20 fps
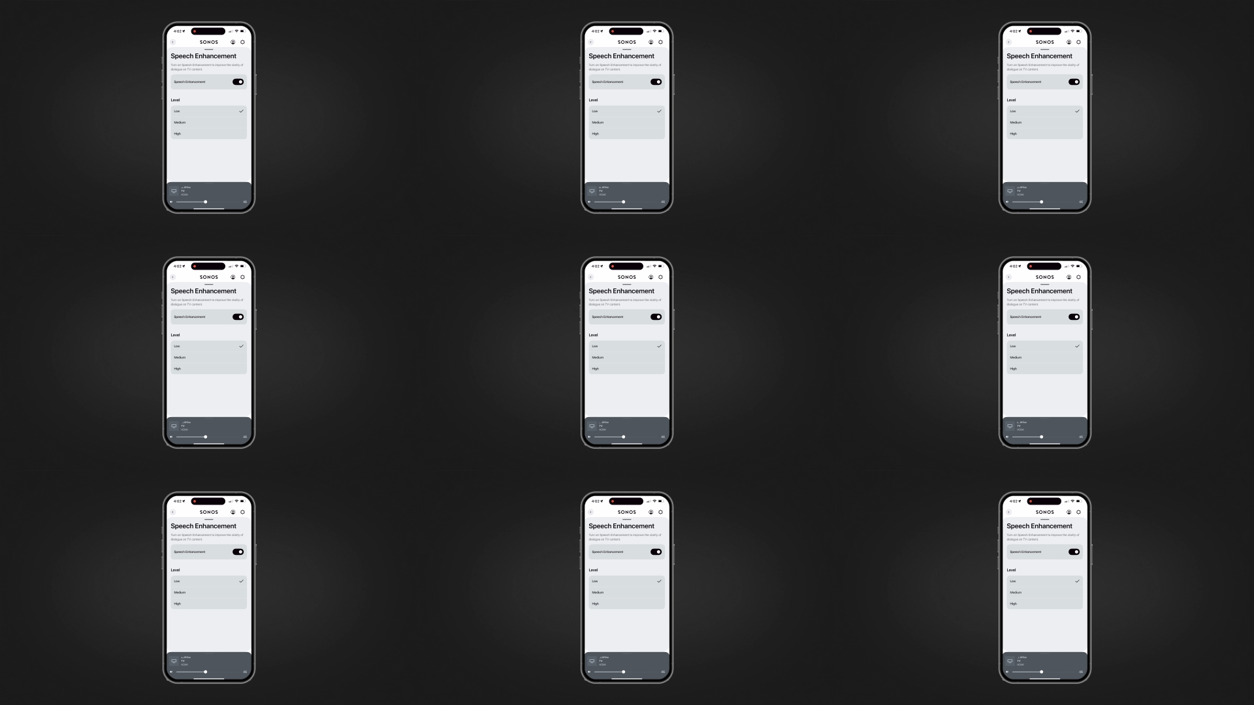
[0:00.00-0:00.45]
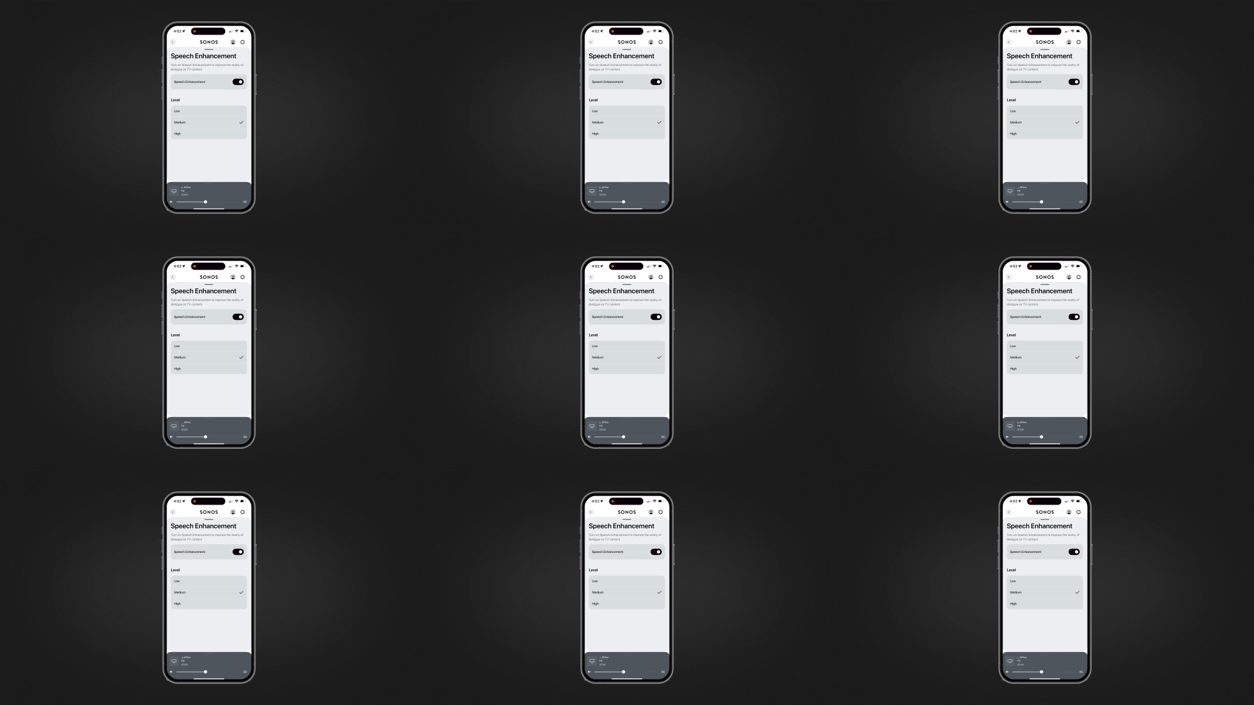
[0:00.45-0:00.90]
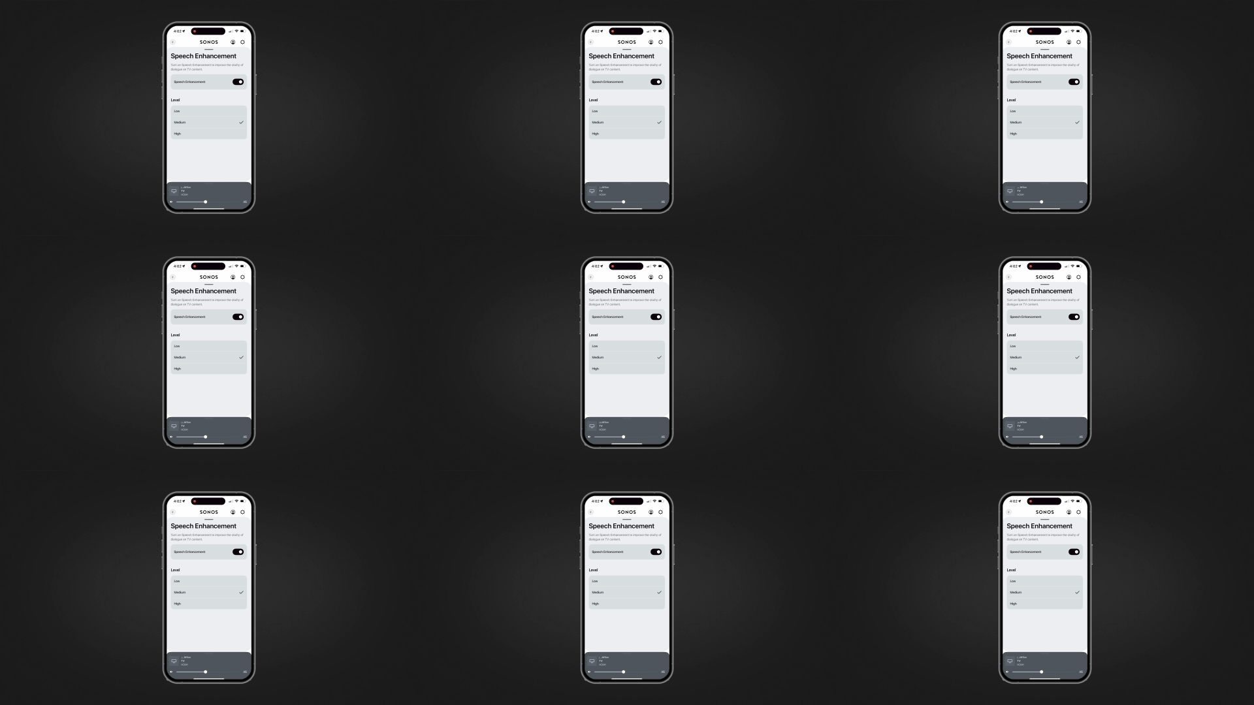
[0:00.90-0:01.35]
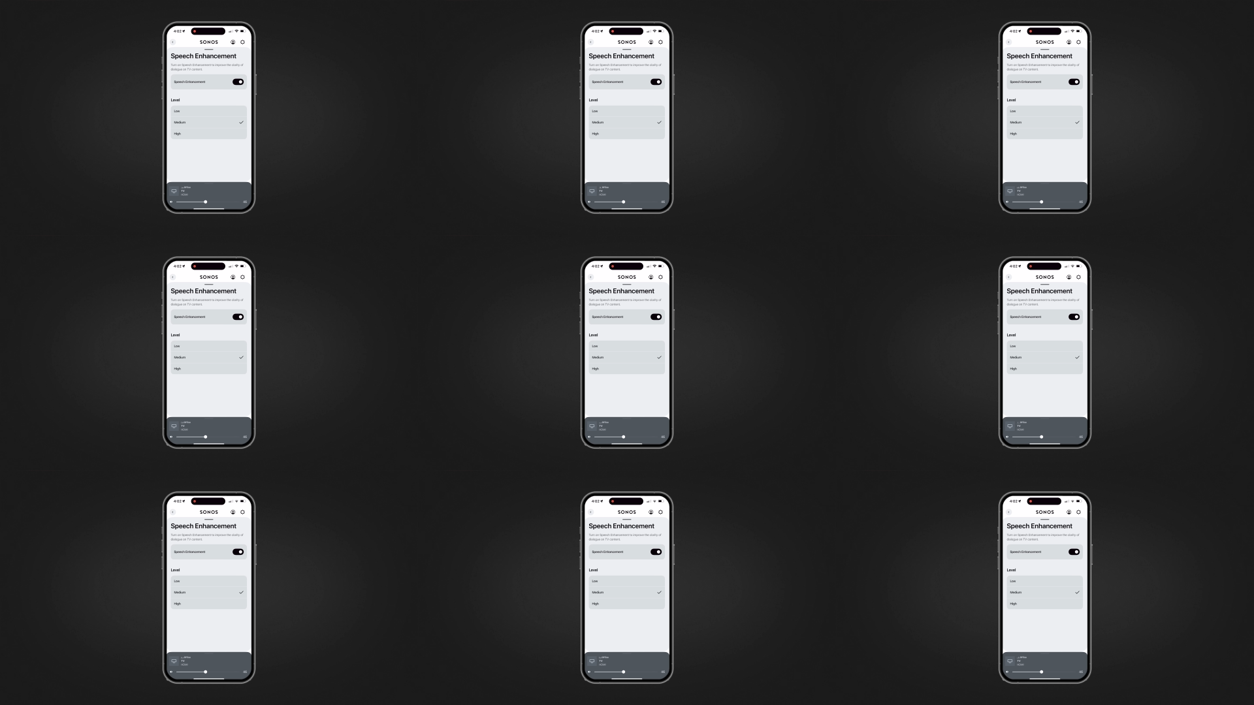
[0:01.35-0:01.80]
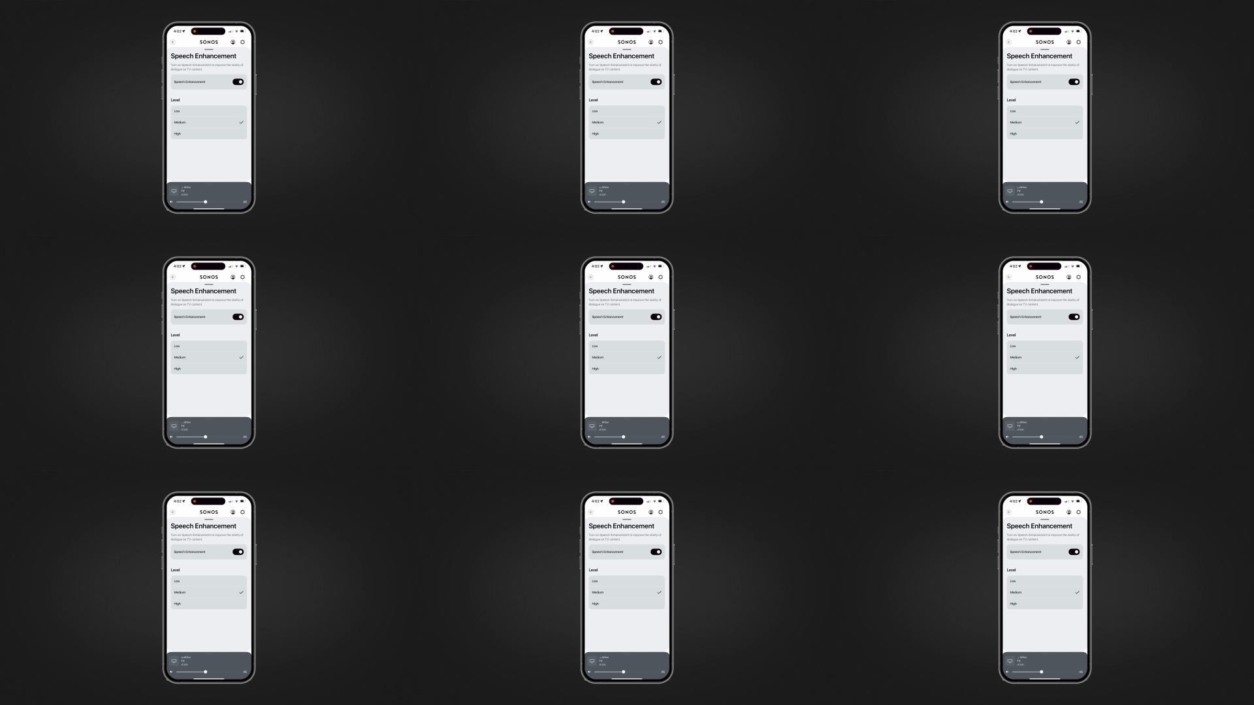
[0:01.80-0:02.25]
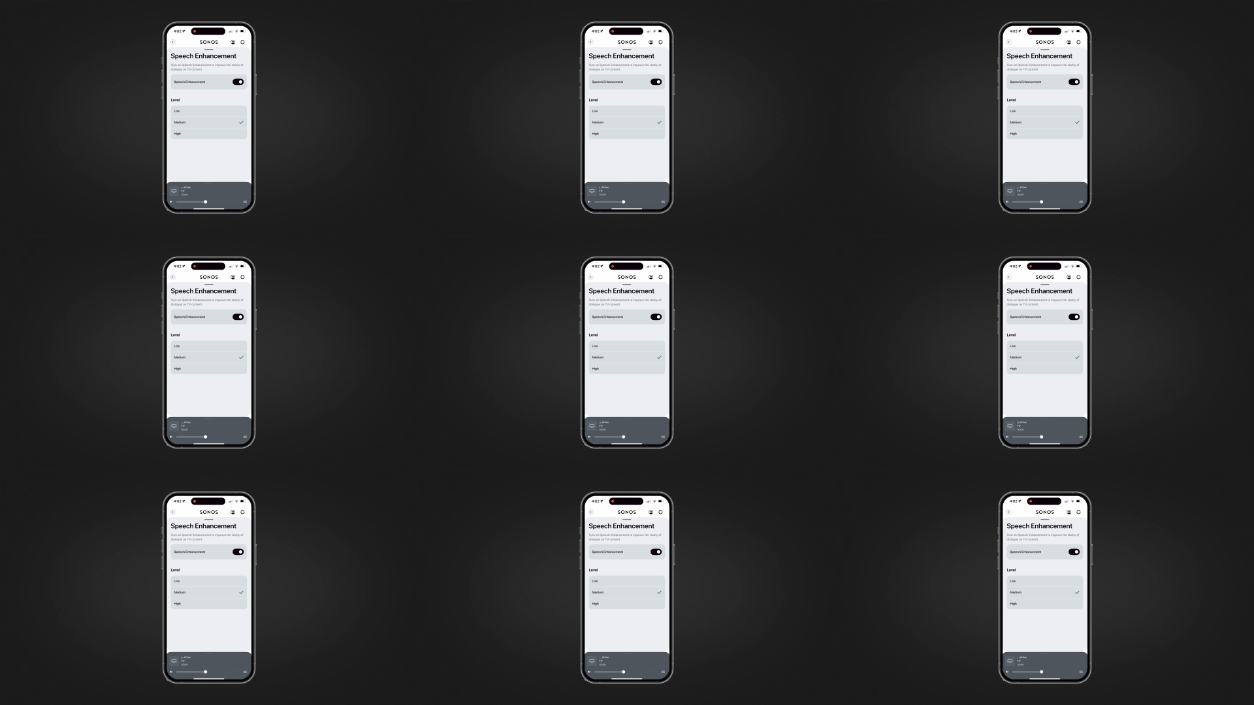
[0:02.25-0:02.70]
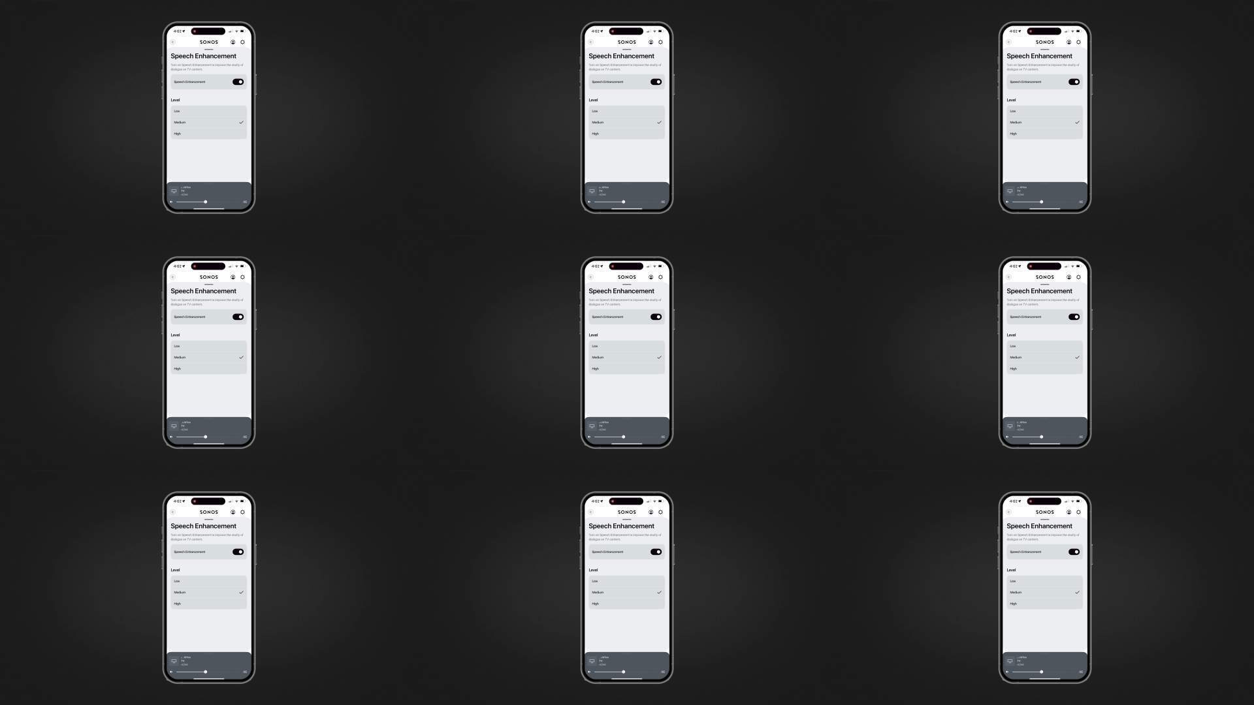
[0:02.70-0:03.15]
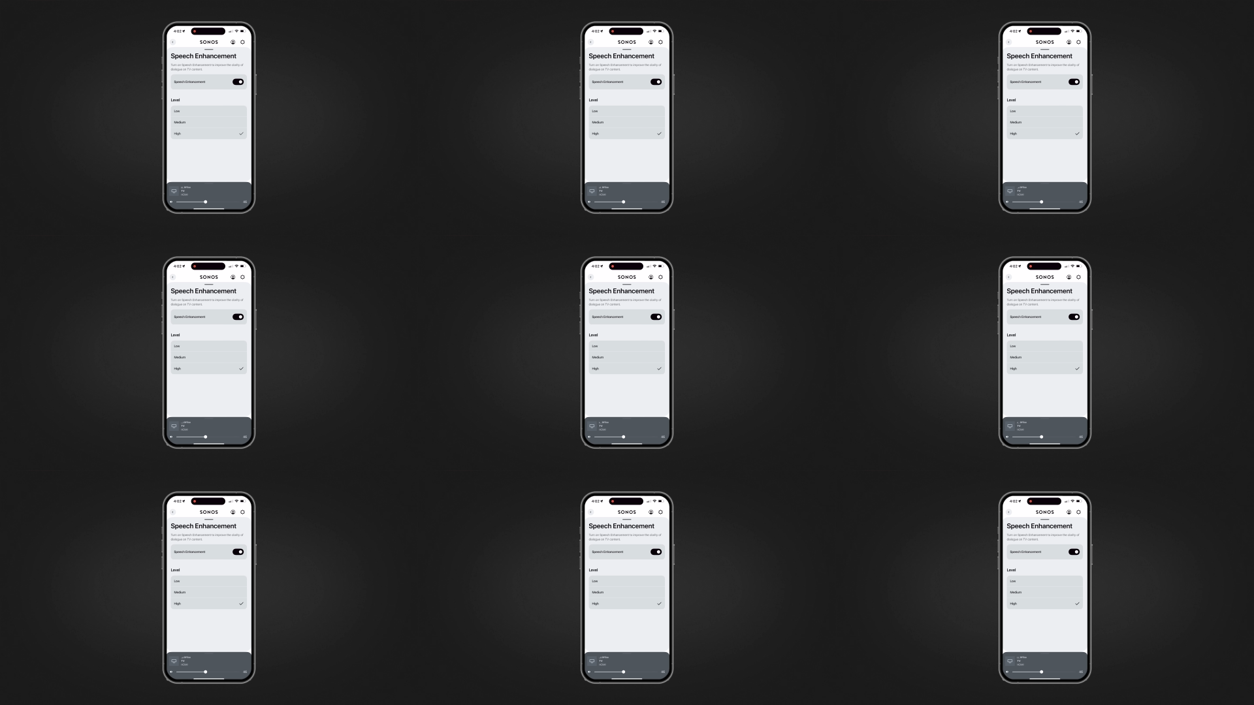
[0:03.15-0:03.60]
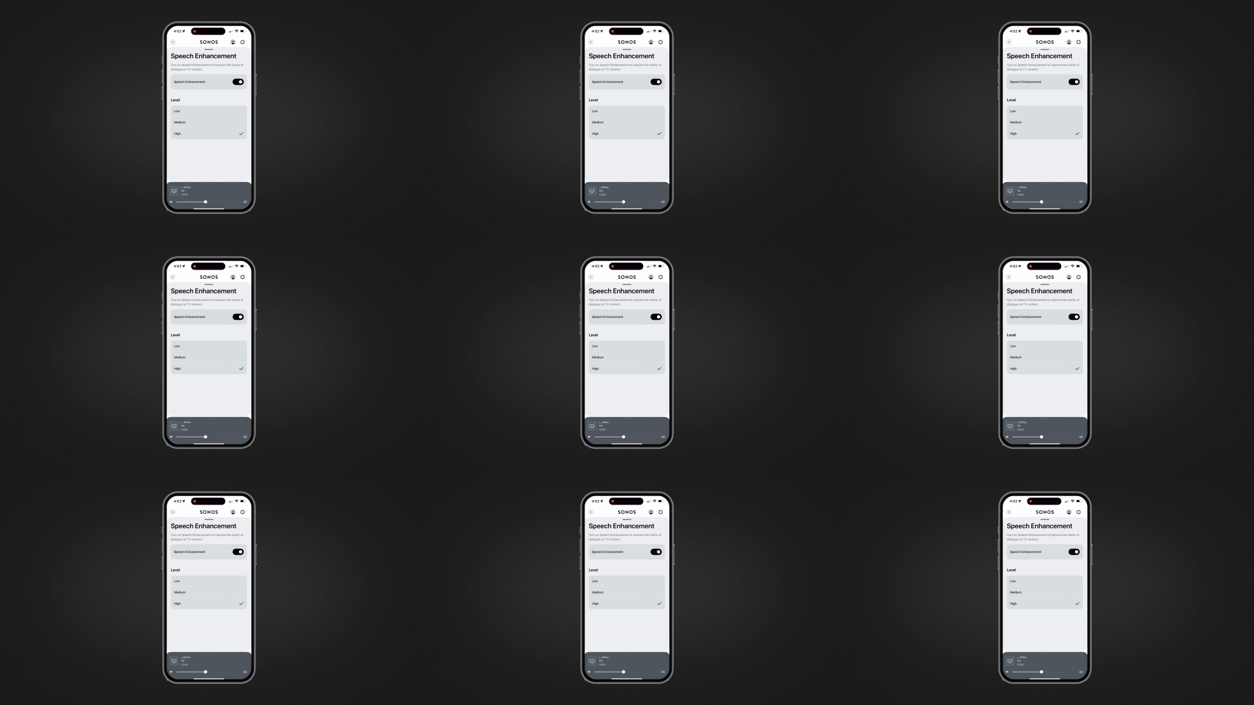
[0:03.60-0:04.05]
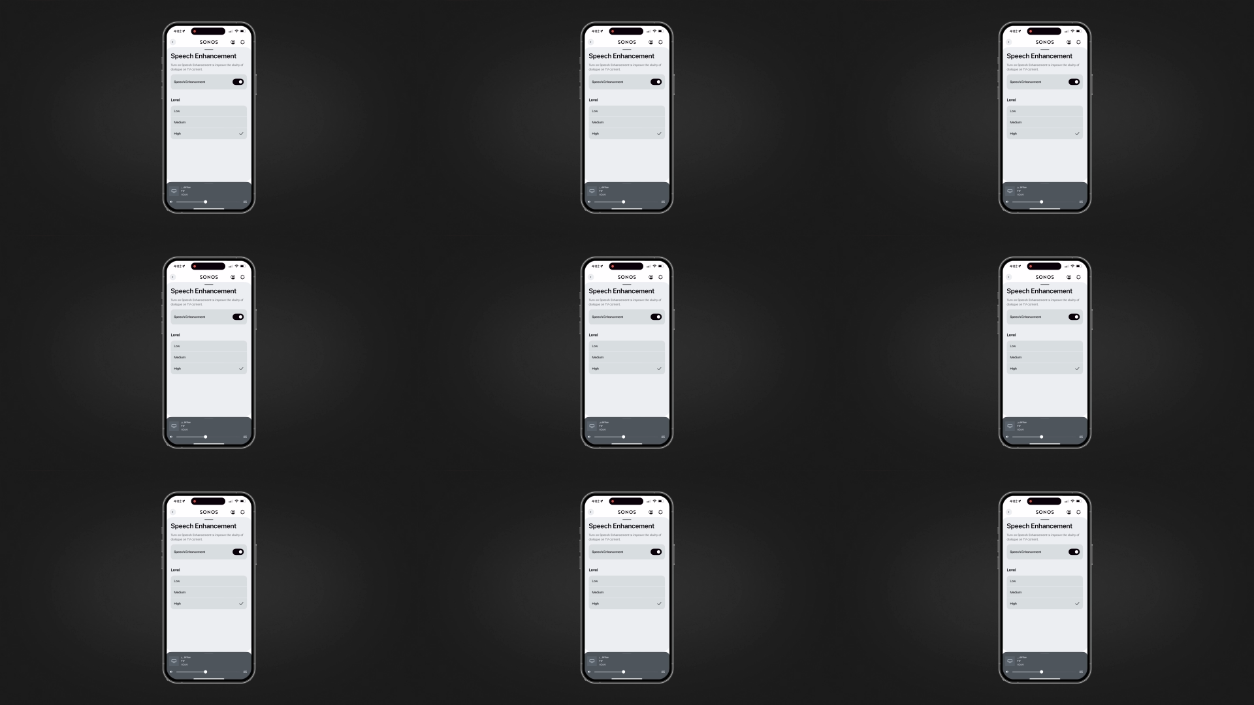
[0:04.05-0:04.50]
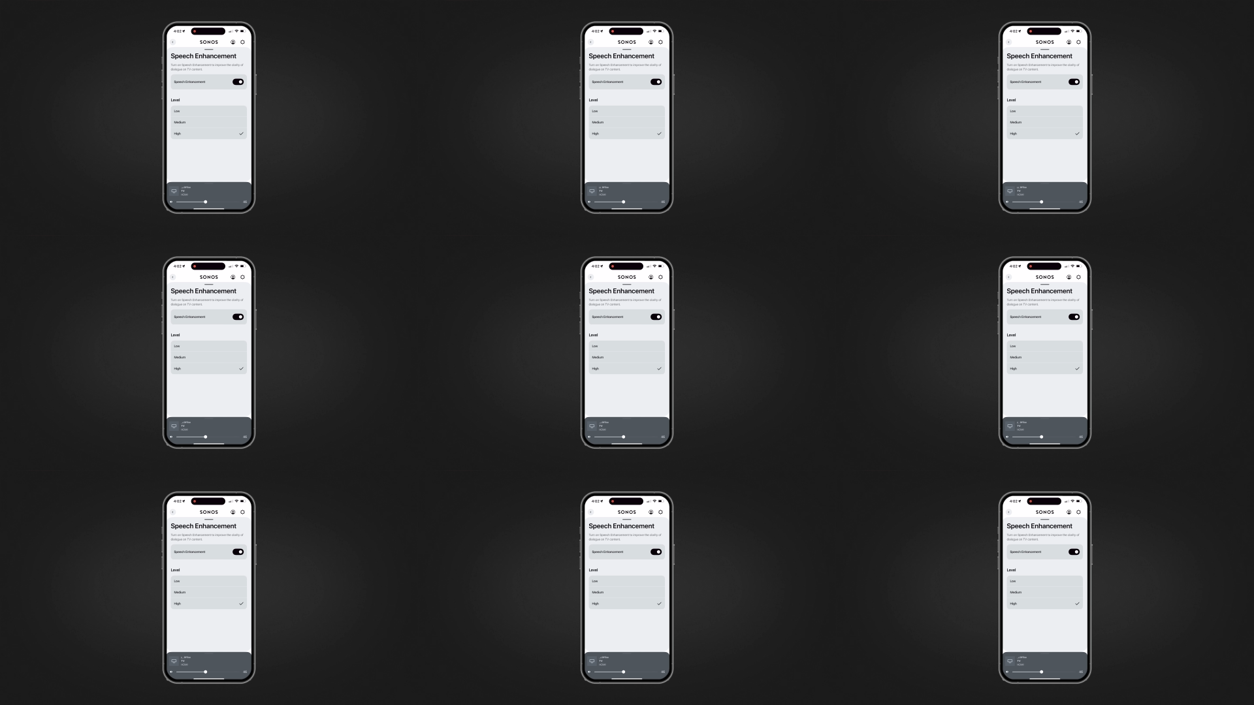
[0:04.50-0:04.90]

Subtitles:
(no speaker visible)